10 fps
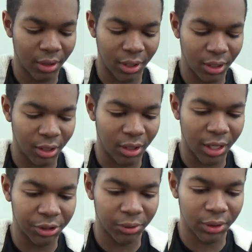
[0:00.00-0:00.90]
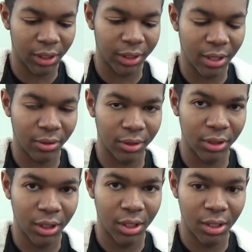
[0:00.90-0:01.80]
I chose to cut down
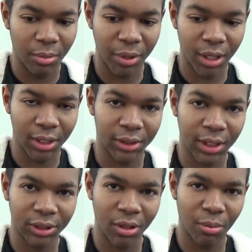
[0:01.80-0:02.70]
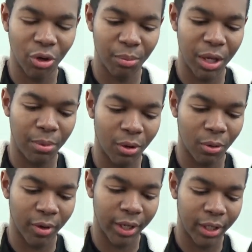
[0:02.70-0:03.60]
because I saw more people
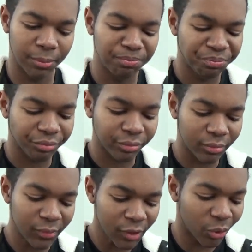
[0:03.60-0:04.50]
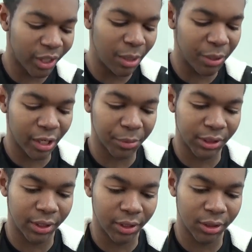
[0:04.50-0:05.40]
are running, keeping
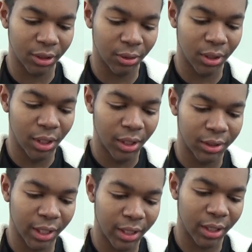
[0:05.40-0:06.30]
MST. So I had